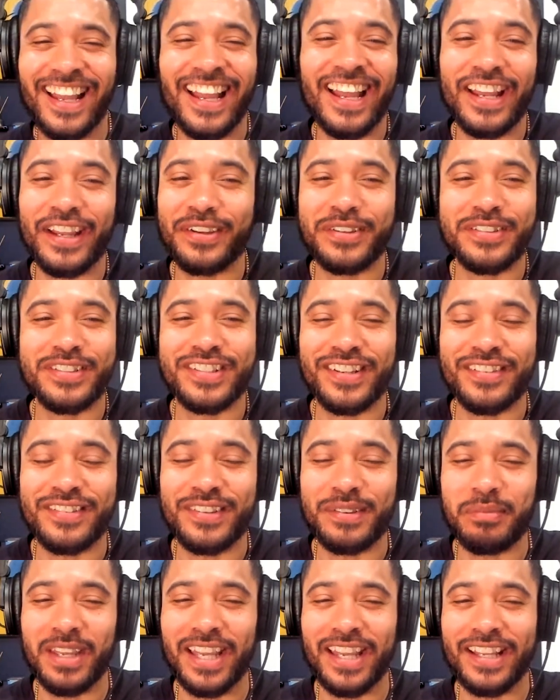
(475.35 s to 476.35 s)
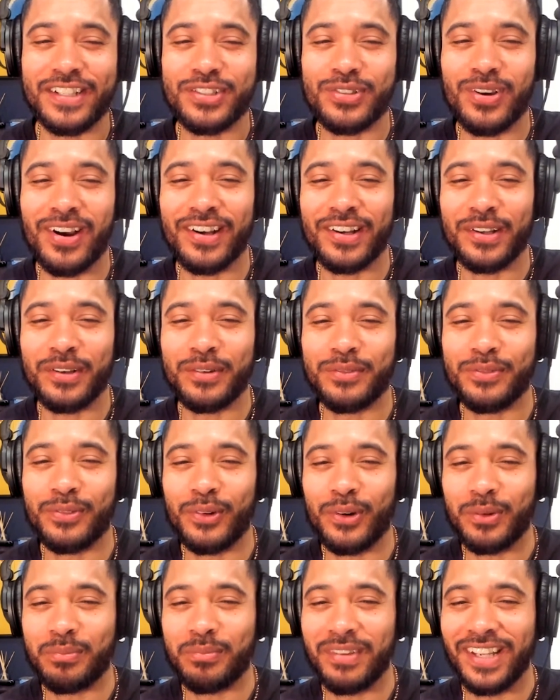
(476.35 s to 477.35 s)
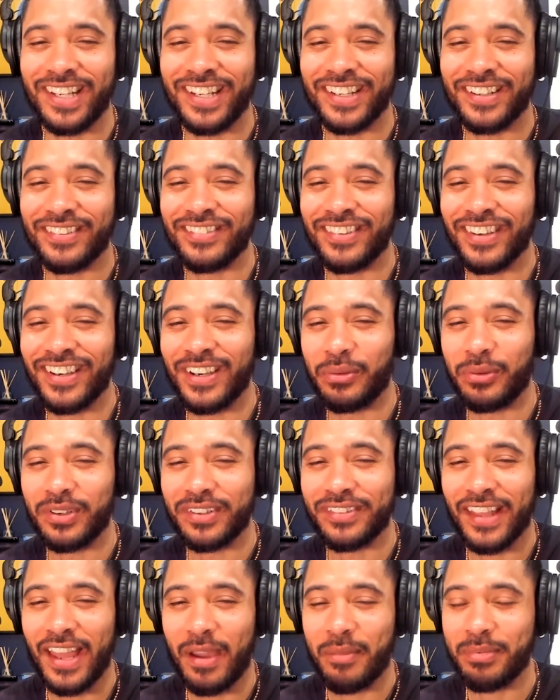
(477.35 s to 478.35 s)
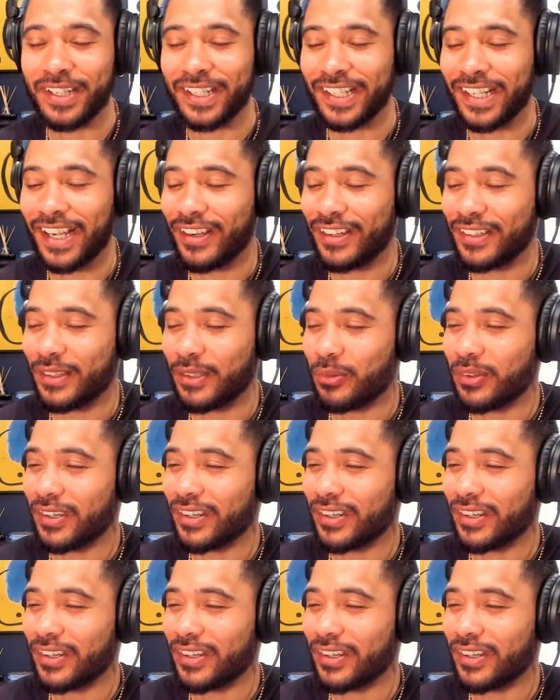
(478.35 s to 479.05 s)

Yeah, he was just a man trying to inform me of what's happening out in the